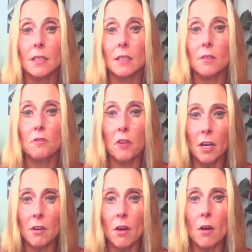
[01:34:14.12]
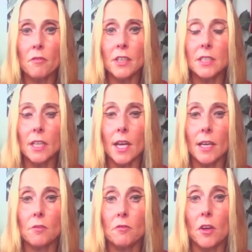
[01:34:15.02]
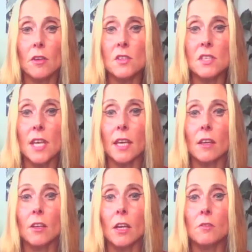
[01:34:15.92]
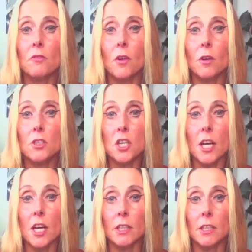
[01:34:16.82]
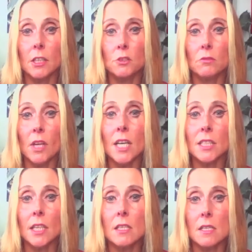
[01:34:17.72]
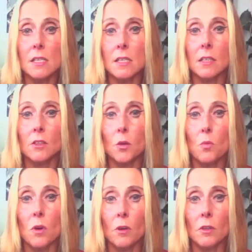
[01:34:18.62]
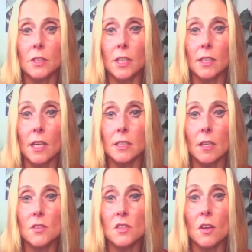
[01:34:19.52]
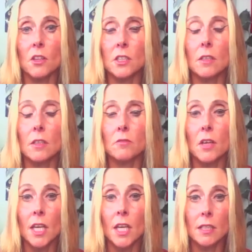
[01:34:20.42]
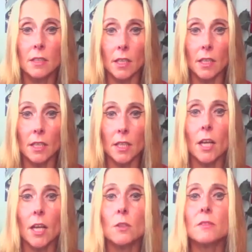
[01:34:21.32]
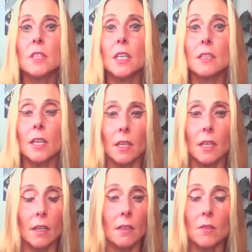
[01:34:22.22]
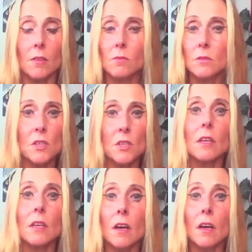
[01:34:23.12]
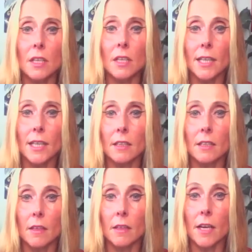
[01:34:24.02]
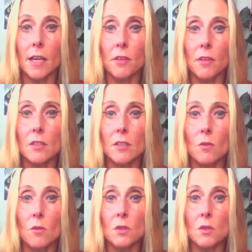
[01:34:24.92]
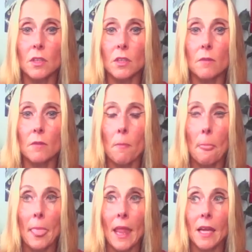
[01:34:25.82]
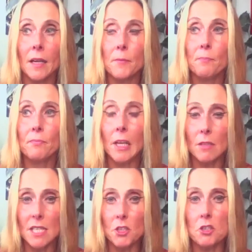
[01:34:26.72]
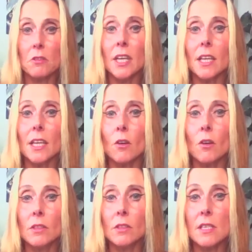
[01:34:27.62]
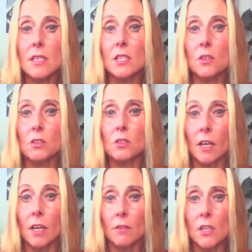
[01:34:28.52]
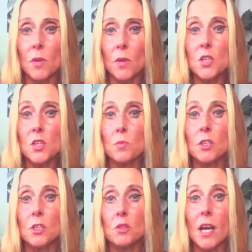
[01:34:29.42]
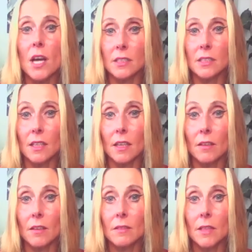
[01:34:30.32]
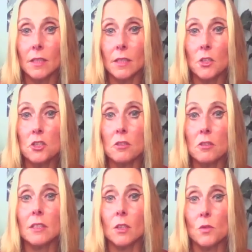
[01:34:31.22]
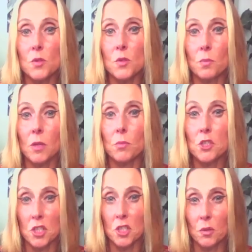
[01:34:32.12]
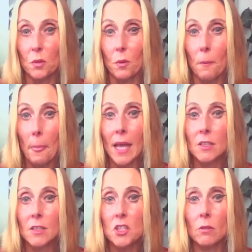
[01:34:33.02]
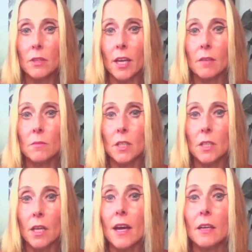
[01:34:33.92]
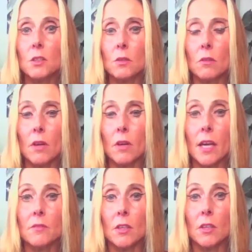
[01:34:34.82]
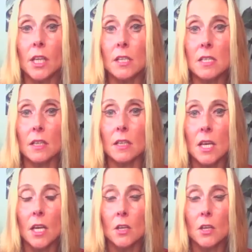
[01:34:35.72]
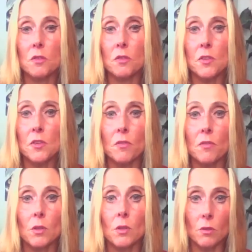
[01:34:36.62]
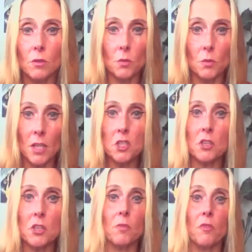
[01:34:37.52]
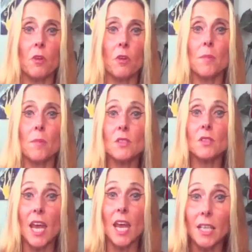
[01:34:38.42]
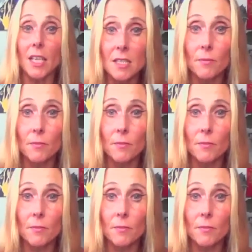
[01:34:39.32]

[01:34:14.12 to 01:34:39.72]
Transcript: very often they like first, second, and third chakra. They do not exist in the world. They're not assertive. They're not healthy. There is a lot lacking there. I think that also there is a trick in all this esotericism and spirituality, that they trick those people too. Told them, yeah, you don't have your instincts. So first of all, you mentioned before about sex,